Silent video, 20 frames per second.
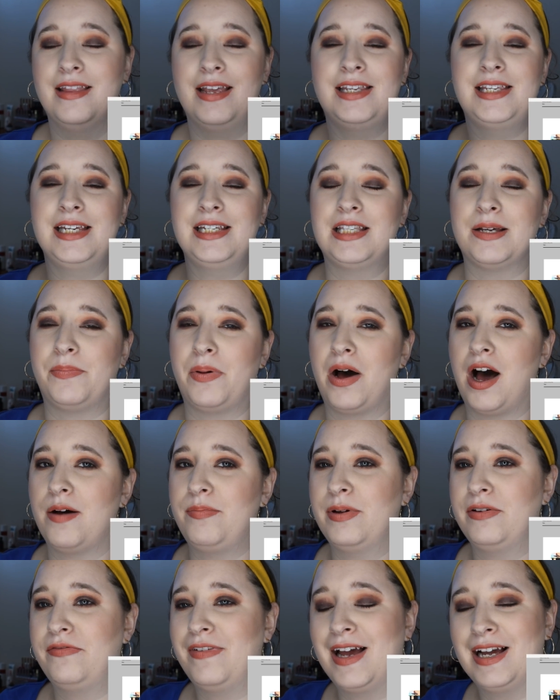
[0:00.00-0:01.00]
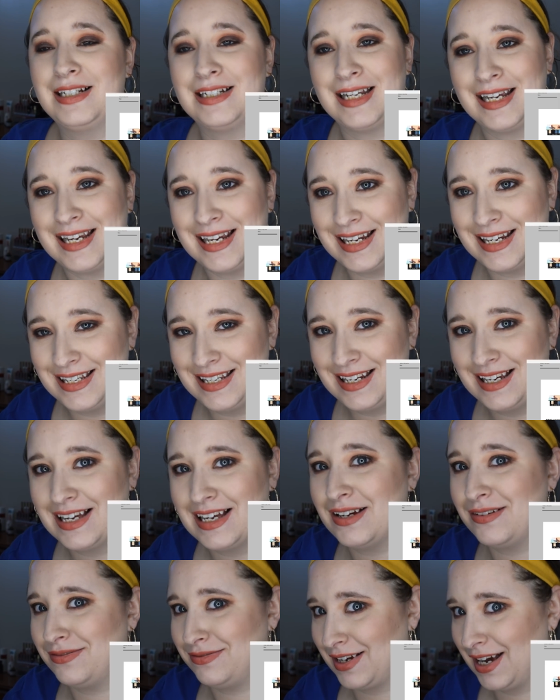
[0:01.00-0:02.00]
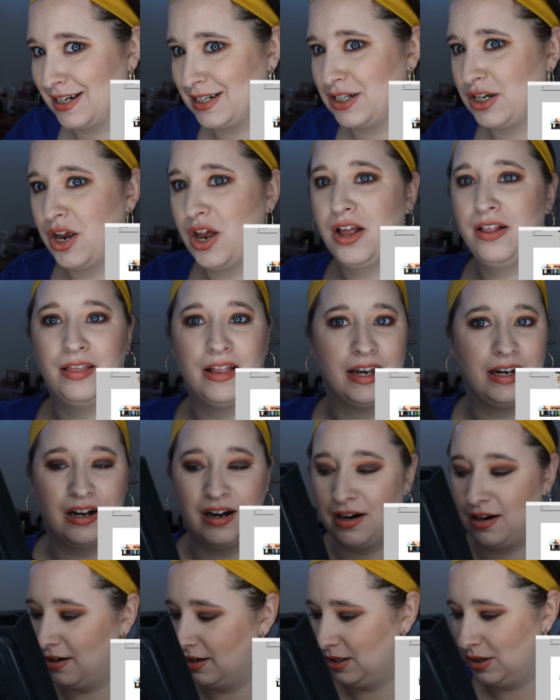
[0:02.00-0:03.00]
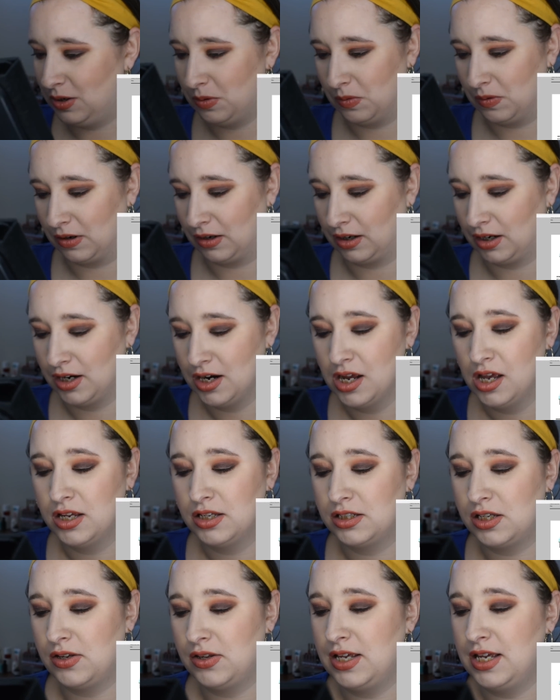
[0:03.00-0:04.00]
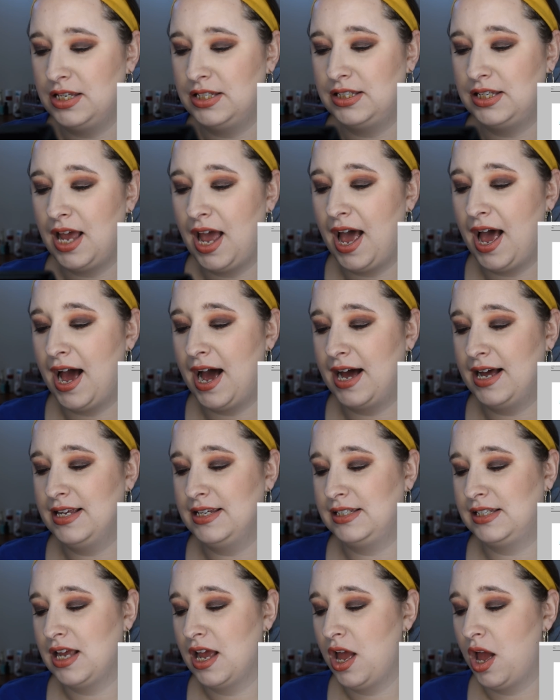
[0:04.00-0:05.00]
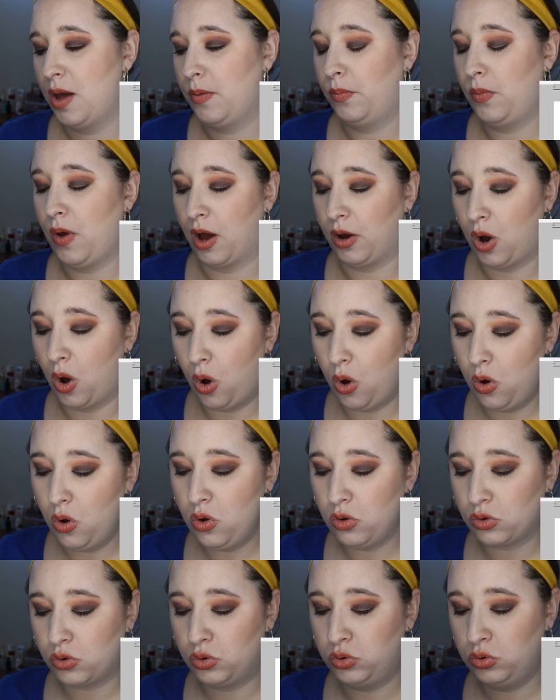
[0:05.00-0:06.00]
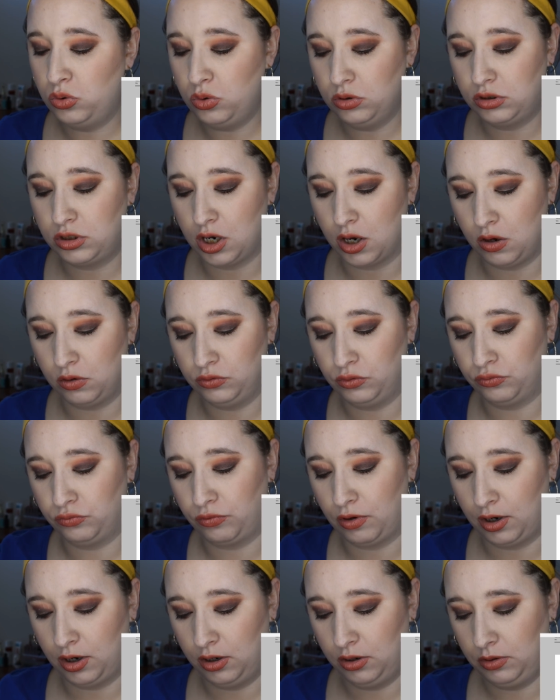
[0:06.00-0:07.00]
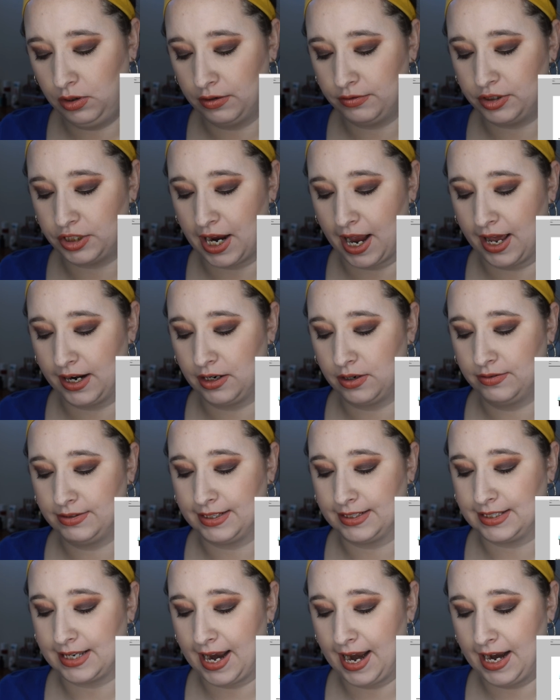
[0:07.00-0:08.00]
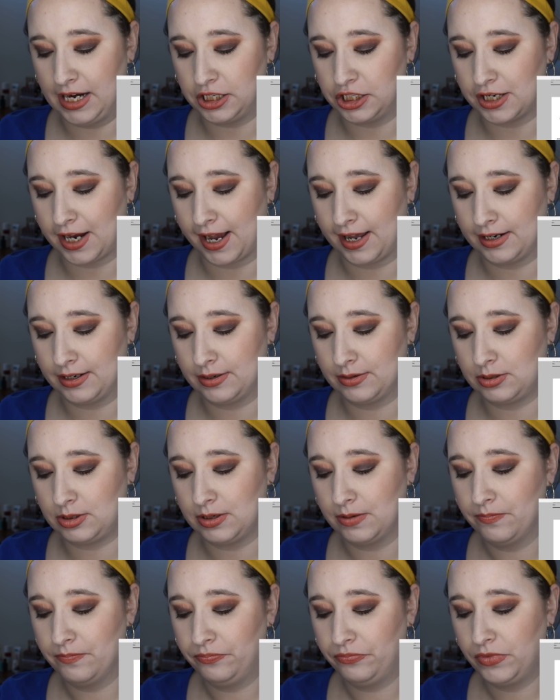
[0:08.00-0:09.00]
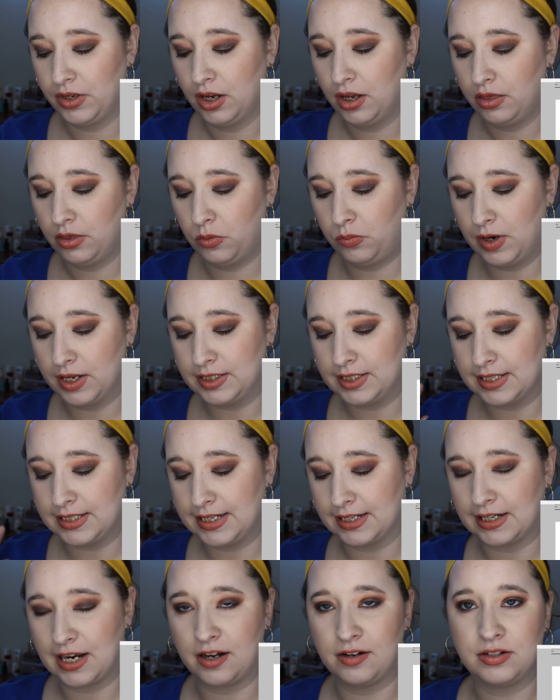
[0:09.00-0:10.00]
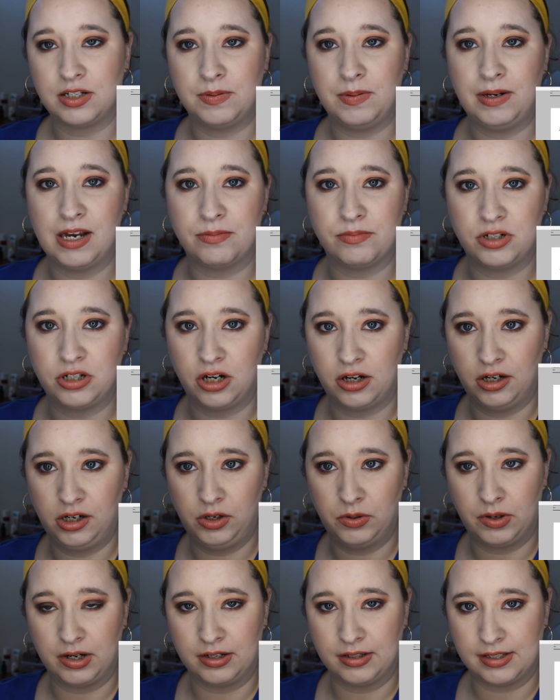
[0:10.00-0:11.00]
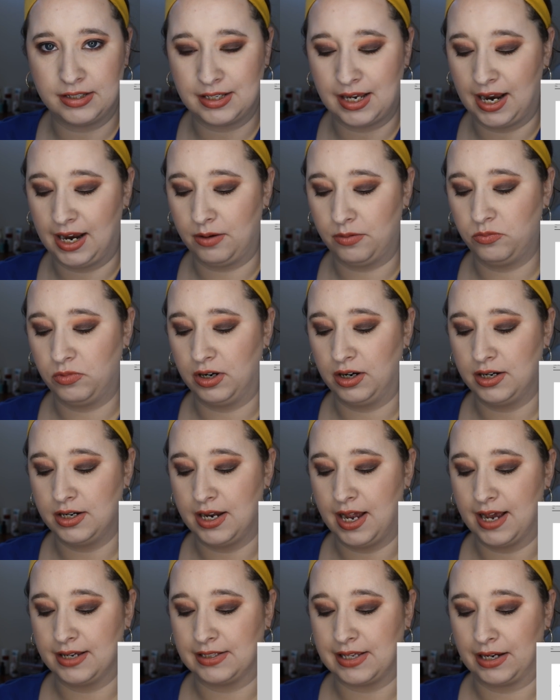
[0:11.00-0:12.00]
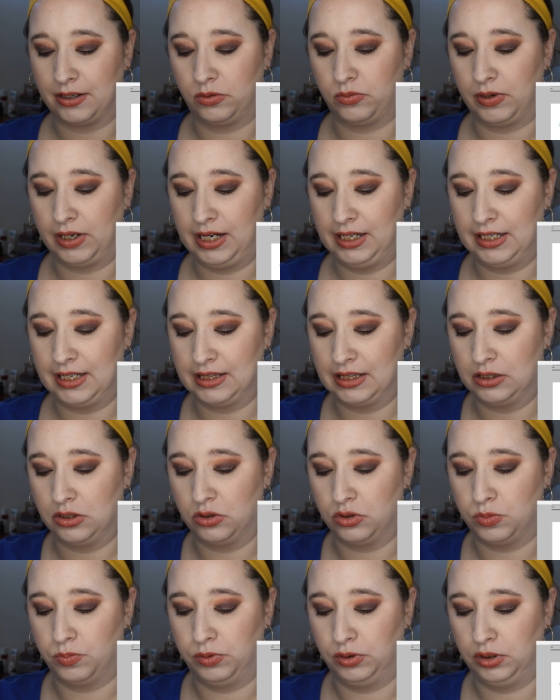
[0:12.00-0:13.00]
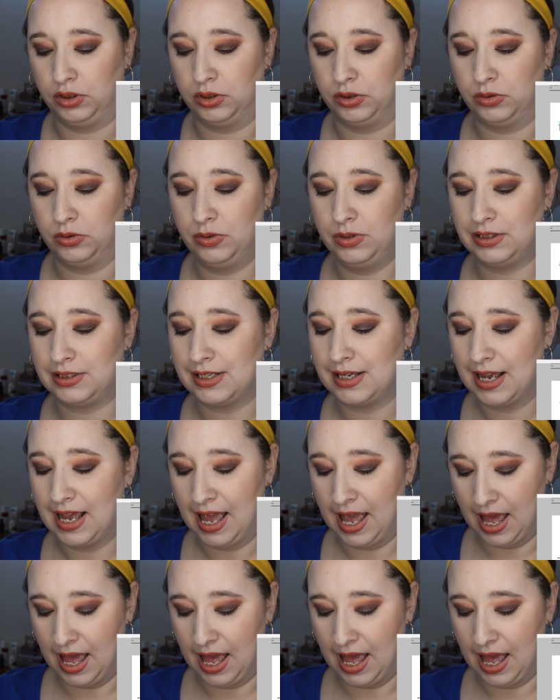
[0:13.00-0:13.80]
This is the pop effect in effect, like hardcore. So this has a whole cool toned row of shadows. It's 8 shadows. The ones that stick out to me, I'm sure you are the same, where it has that green and those blues.